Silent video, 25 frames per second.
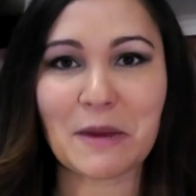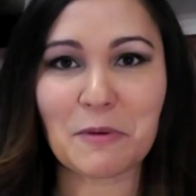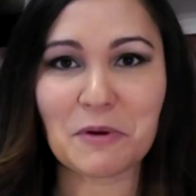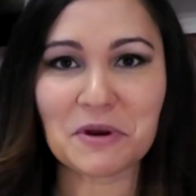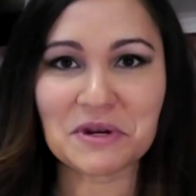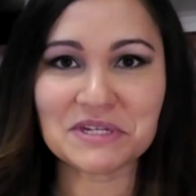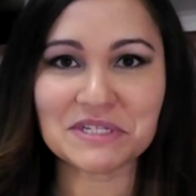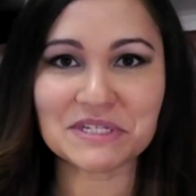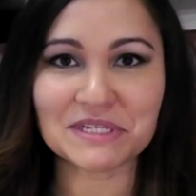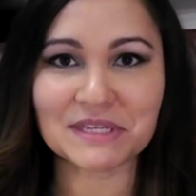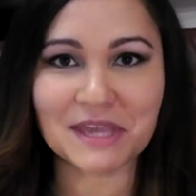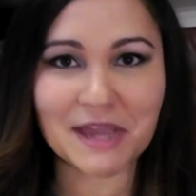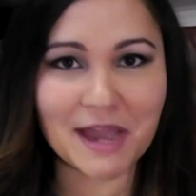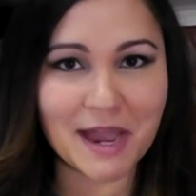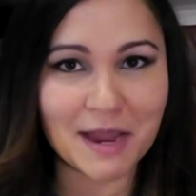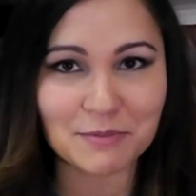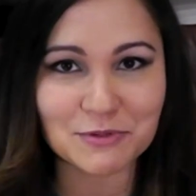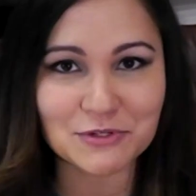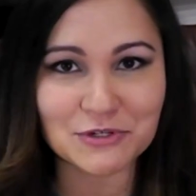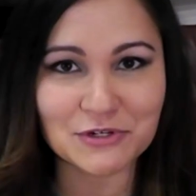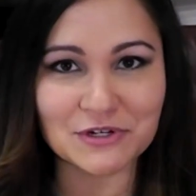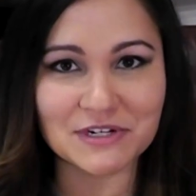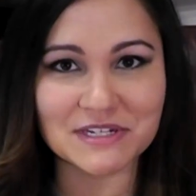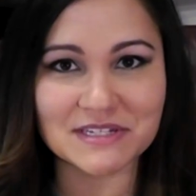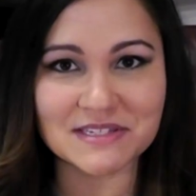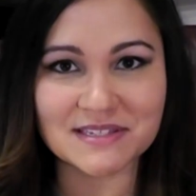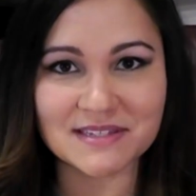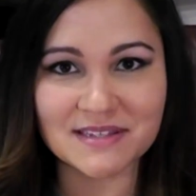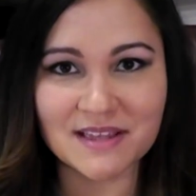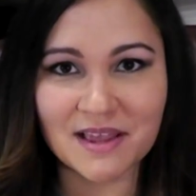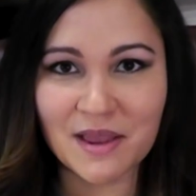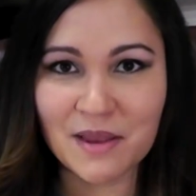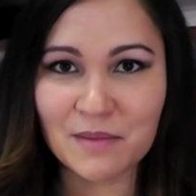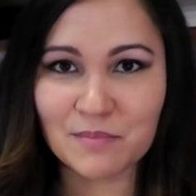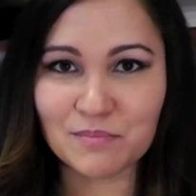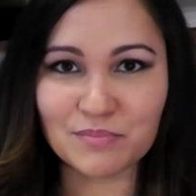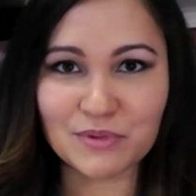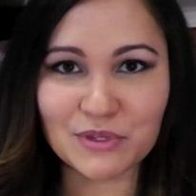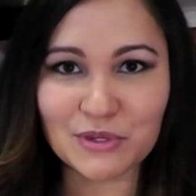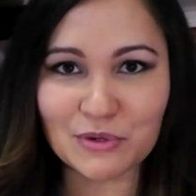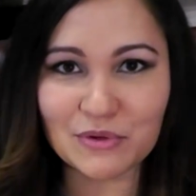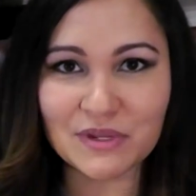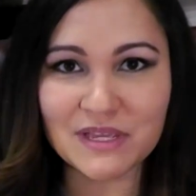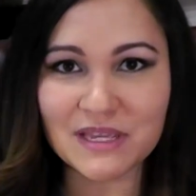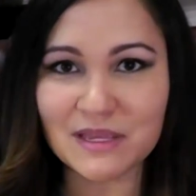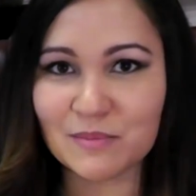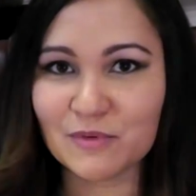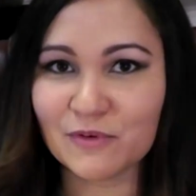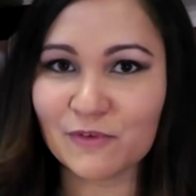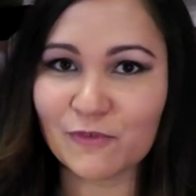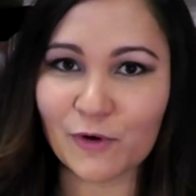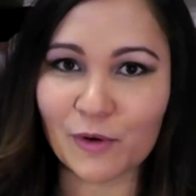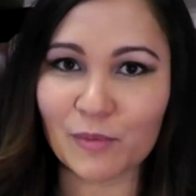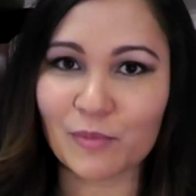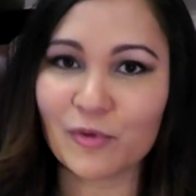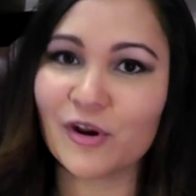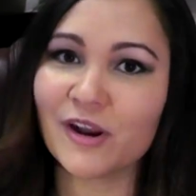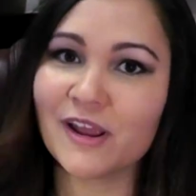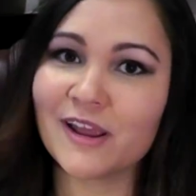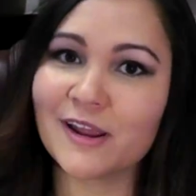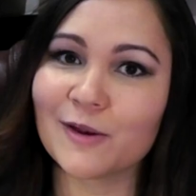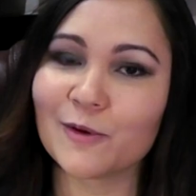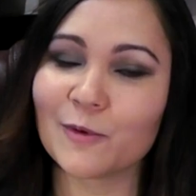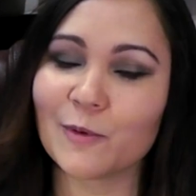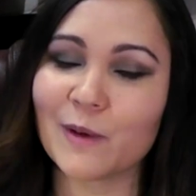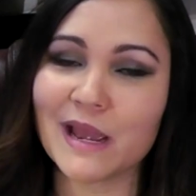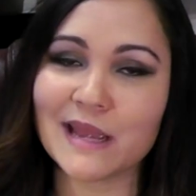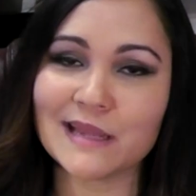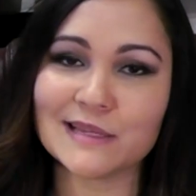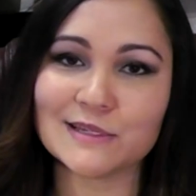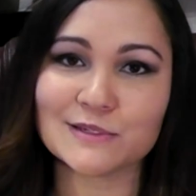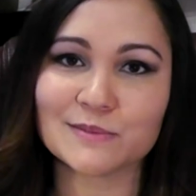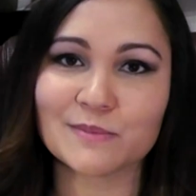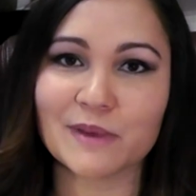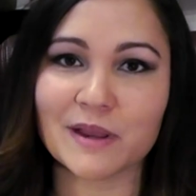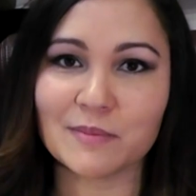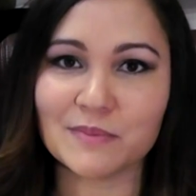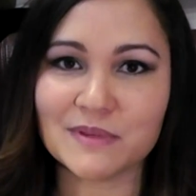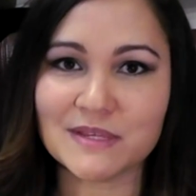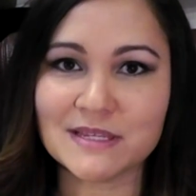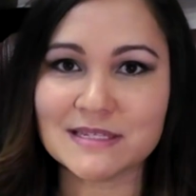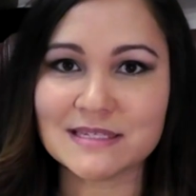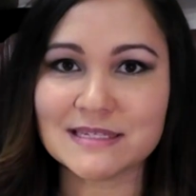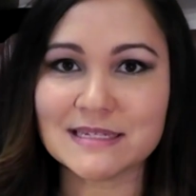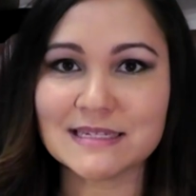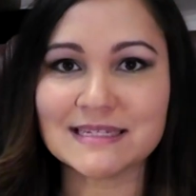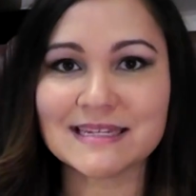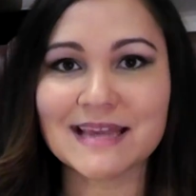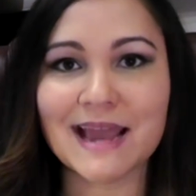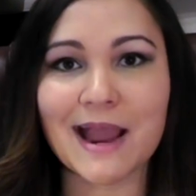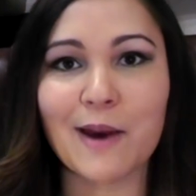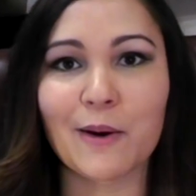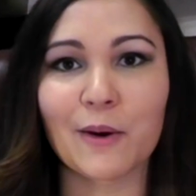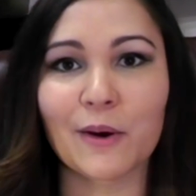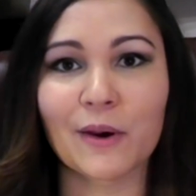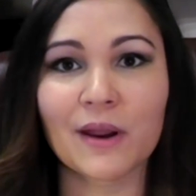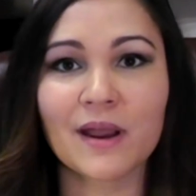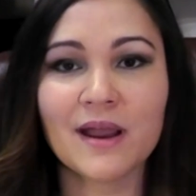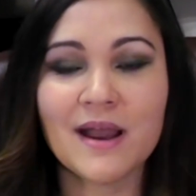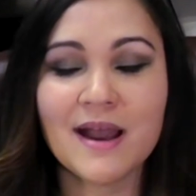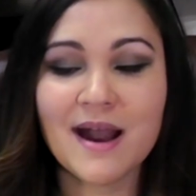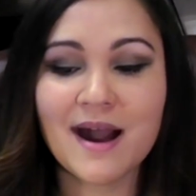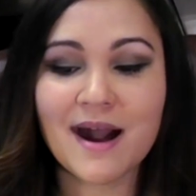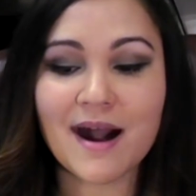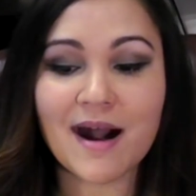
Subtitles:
and I wanted to capture its beauty before putting it away into my PC tower.